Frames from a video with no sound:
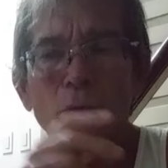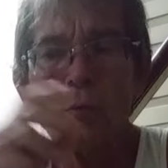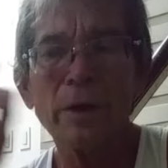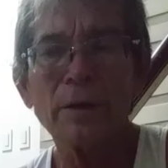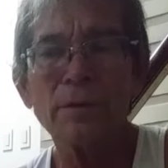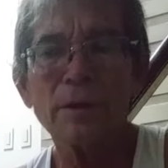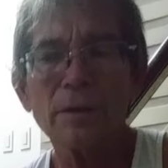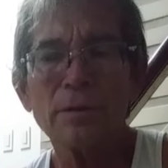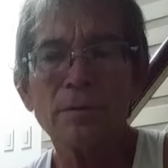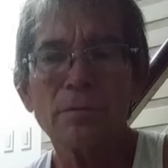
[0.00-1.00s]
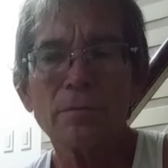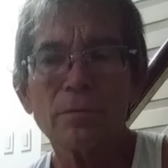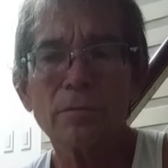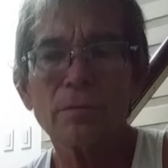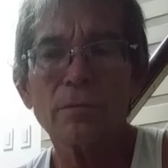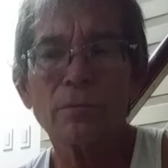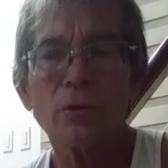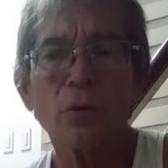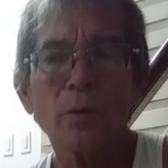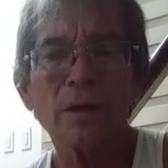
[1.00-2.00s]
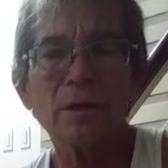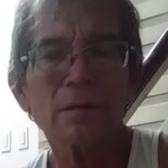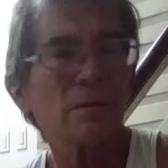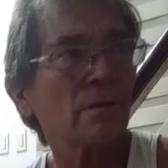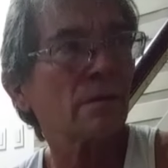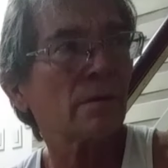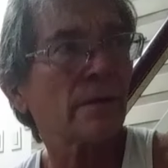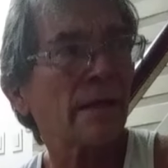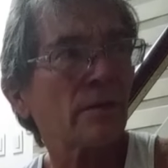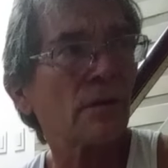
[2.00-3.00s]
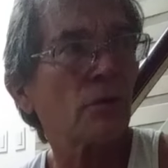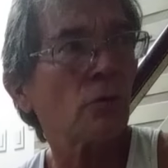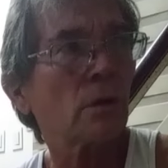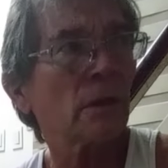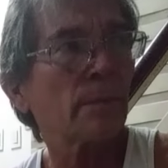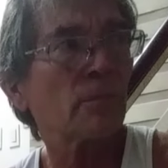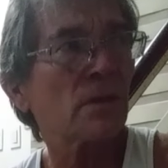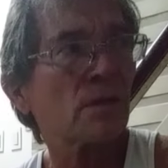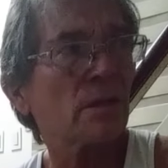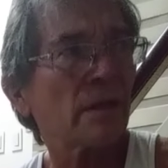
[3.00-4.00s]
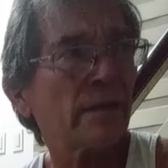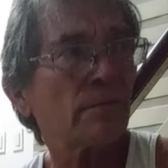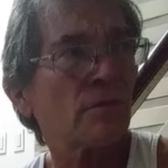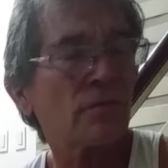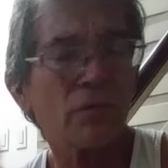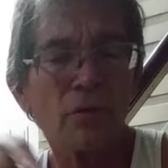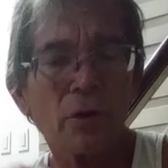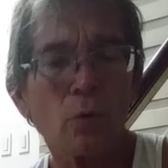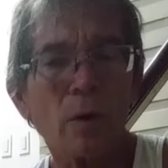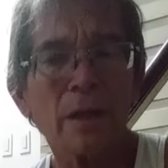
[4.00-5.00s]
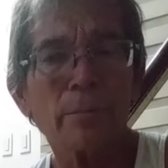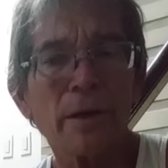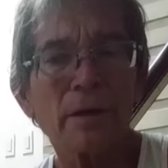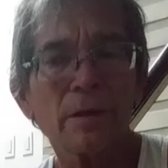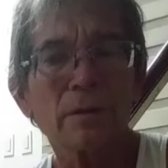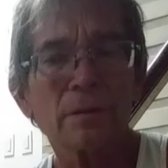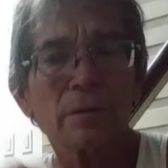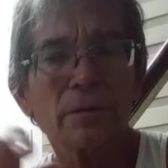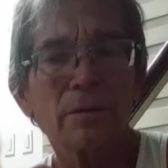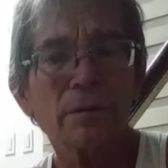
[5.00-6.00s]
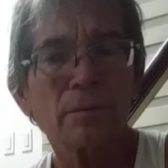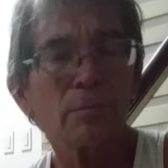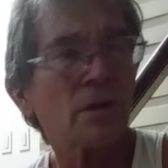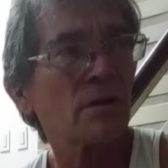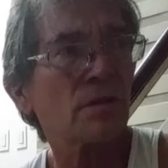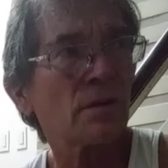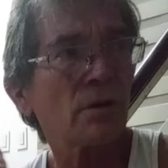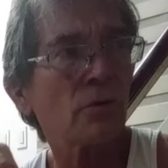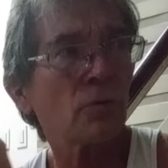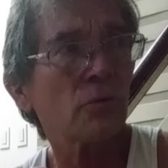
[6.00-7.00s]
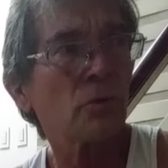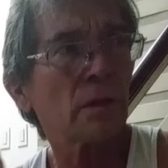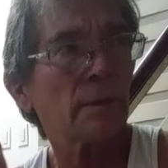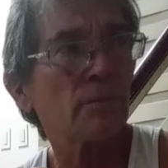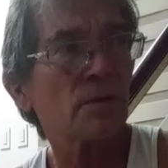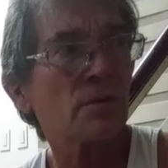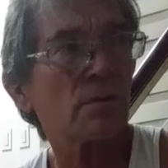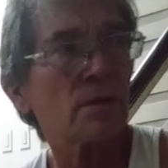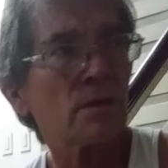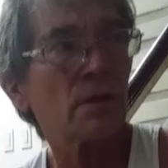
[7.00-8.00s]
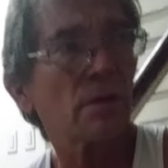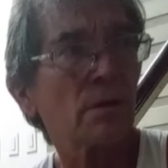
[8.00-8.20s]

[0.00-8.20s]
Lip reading: where did Noah get the eucalyptus leaves for the koala bear? Because there are no eucalyptus trees here.